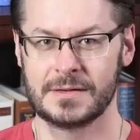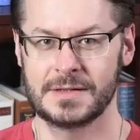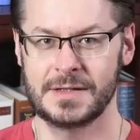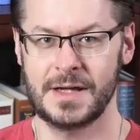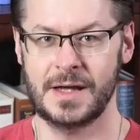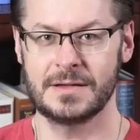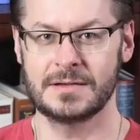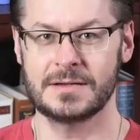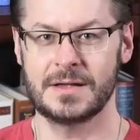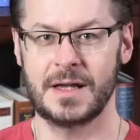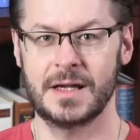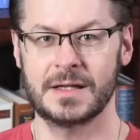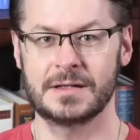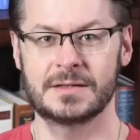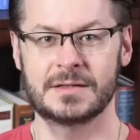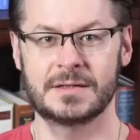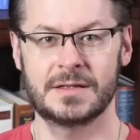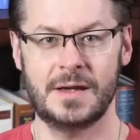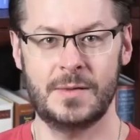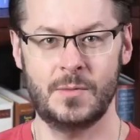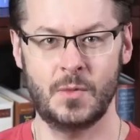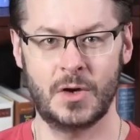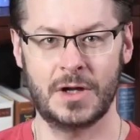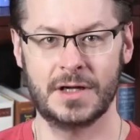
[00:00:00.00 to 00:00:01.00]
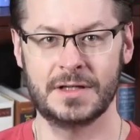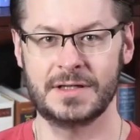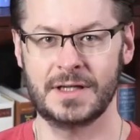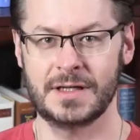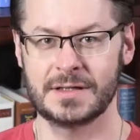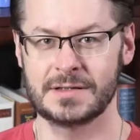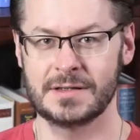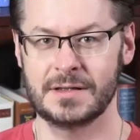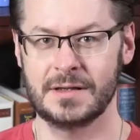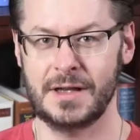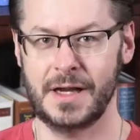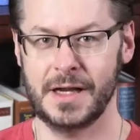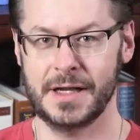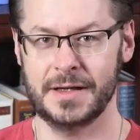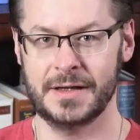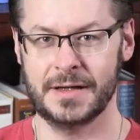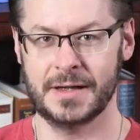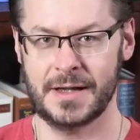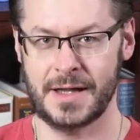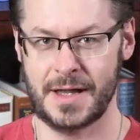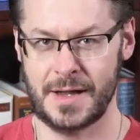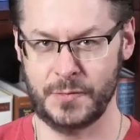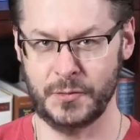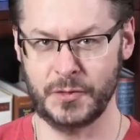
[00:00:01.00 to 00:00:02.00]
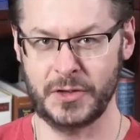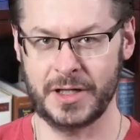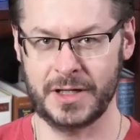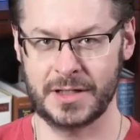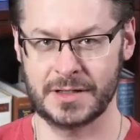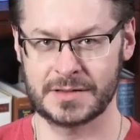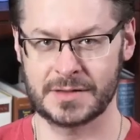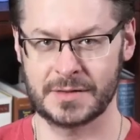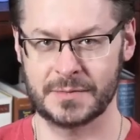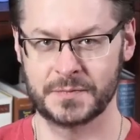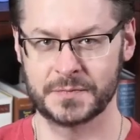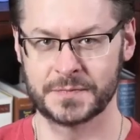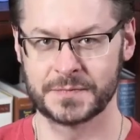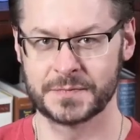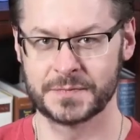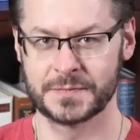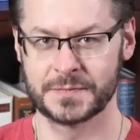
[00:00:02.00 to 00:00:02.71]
Sounds like someone doesn't like communism.